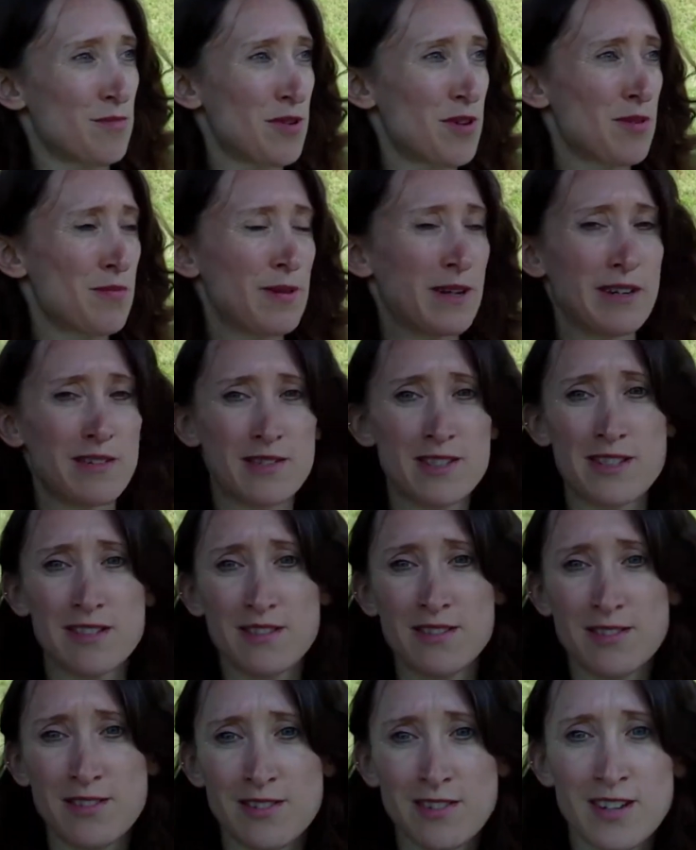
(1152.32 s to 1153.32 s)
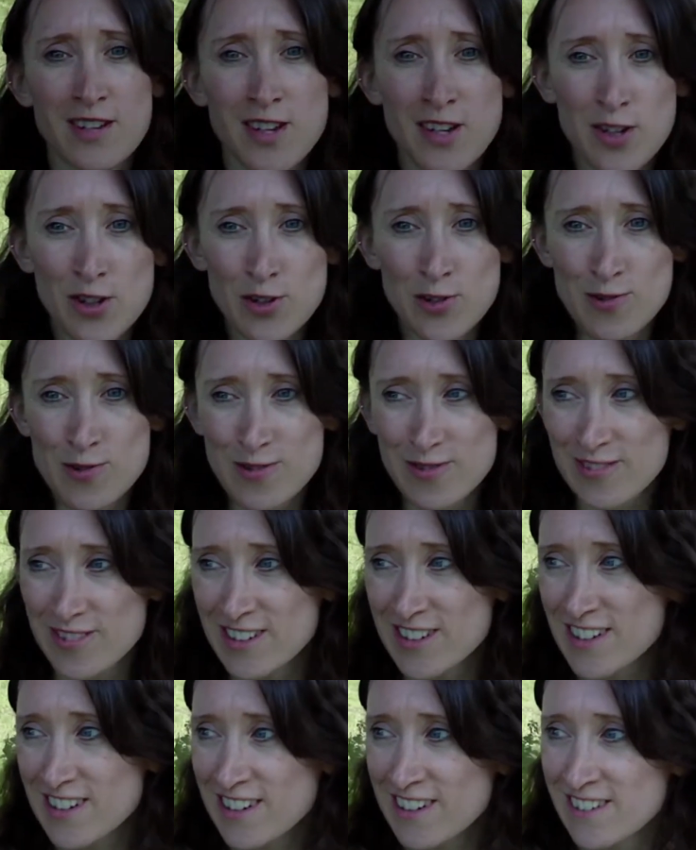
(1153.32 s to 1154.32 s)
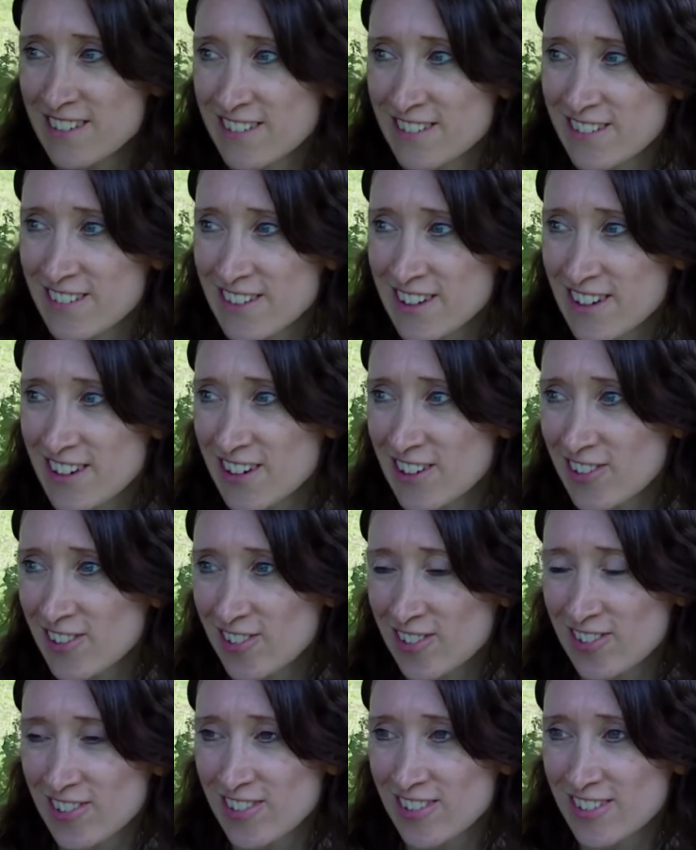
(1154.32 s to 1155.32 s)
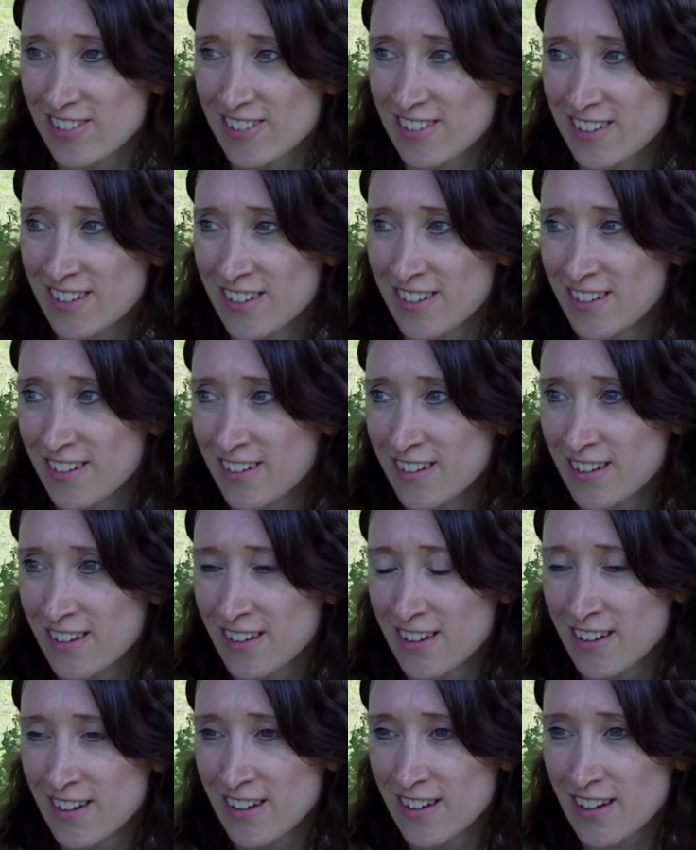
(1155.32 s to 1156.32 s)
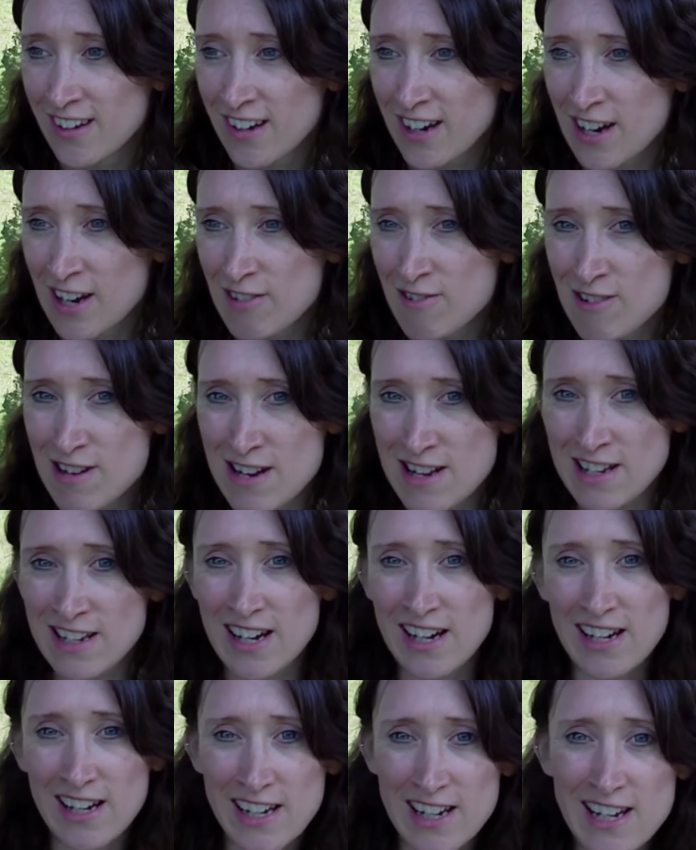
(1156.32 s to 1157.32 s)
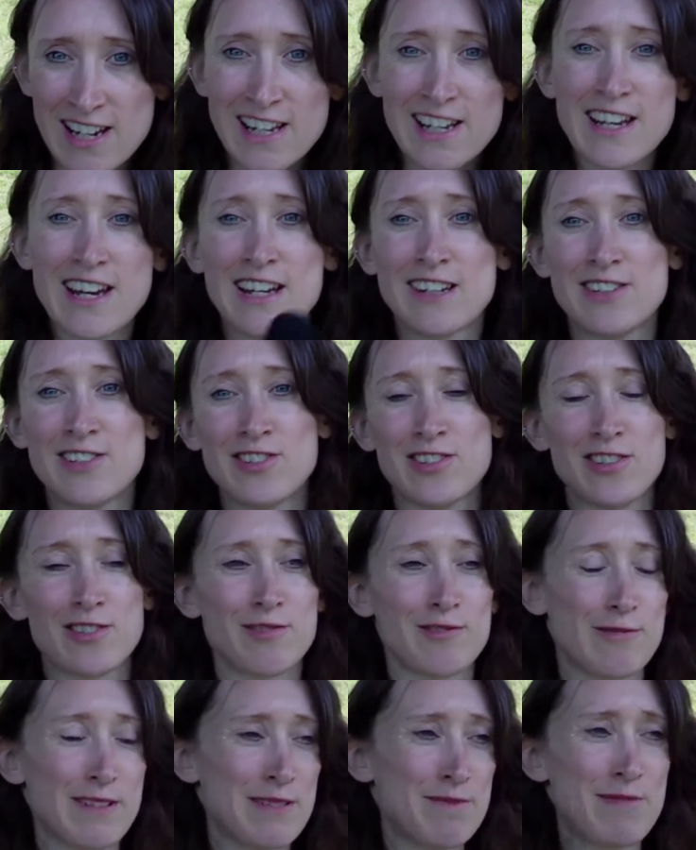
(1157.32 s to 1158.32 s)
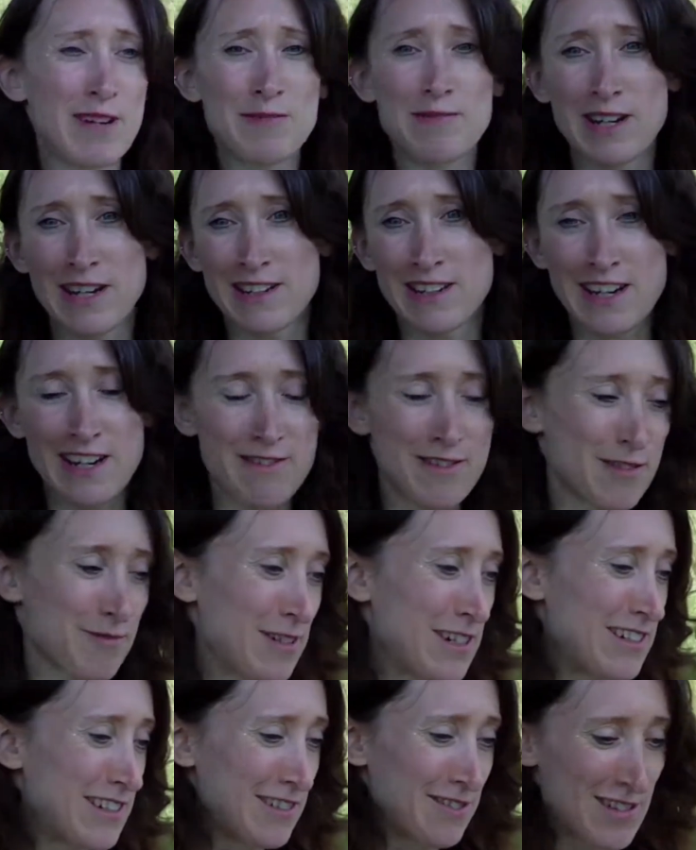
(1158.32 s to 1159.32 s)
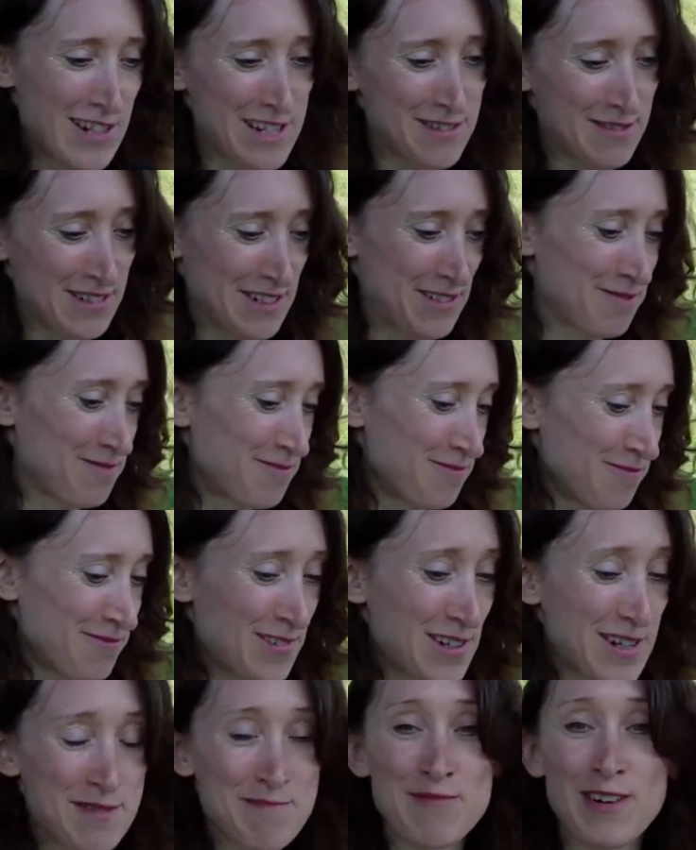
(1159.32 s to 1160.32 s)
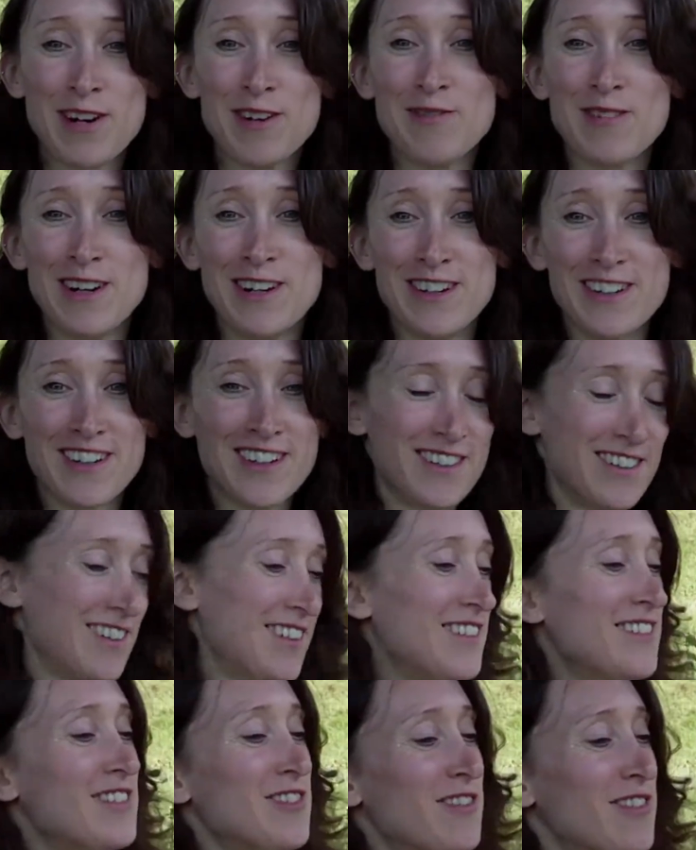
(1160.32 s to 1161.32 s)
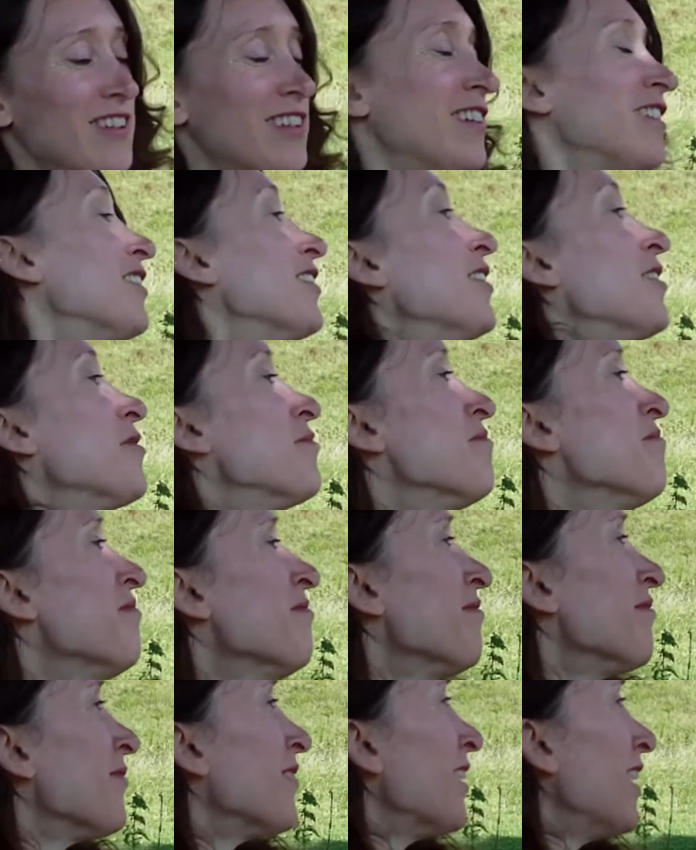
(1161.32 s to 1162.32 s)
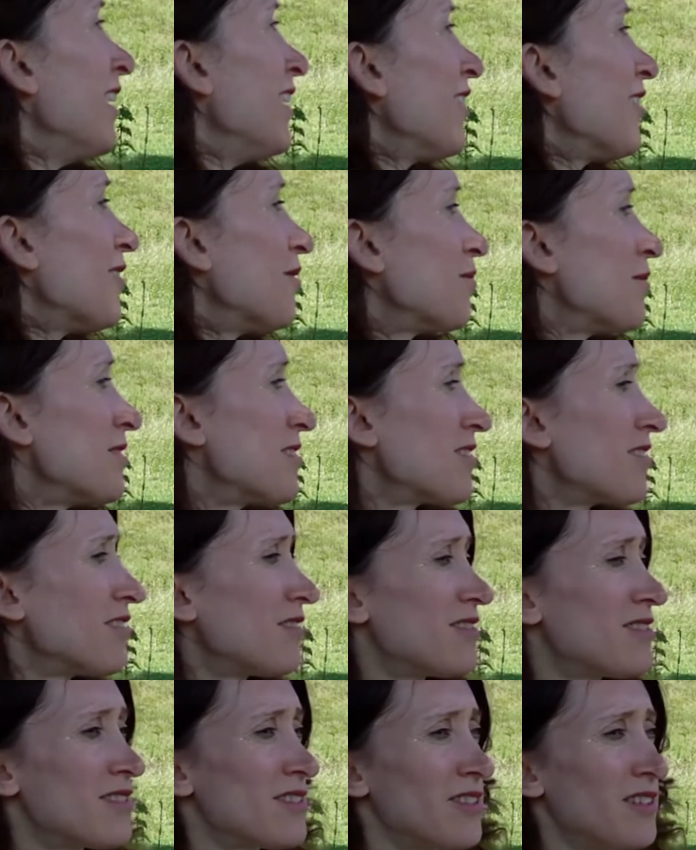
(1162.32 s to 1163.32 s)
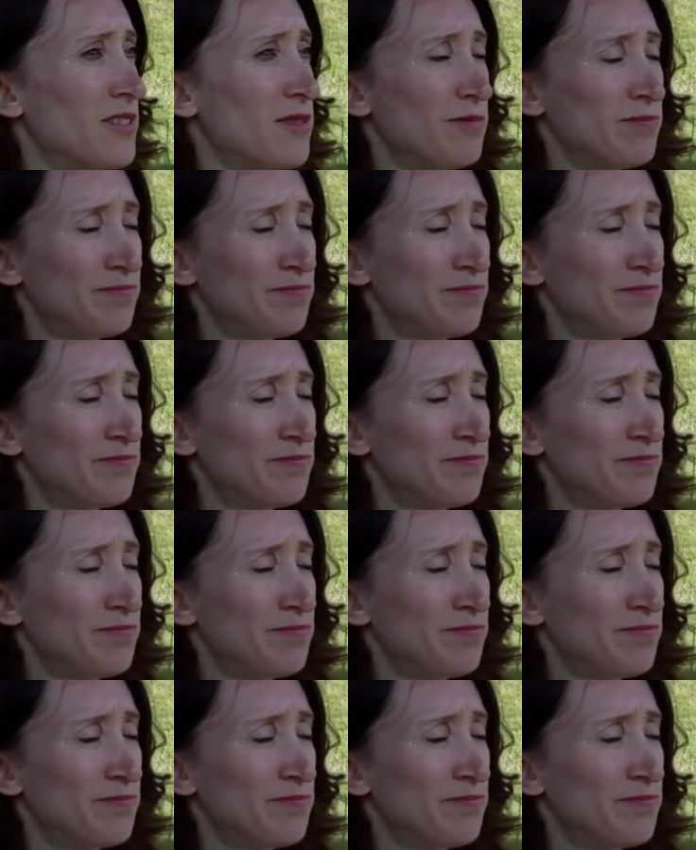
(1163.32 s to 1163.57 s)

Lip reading: Pop out at Norfolk on the coast, carrying that healing energy all around. I'm getting carried away now. Anyway, it might work. Let's try. Helicopter's gone, so.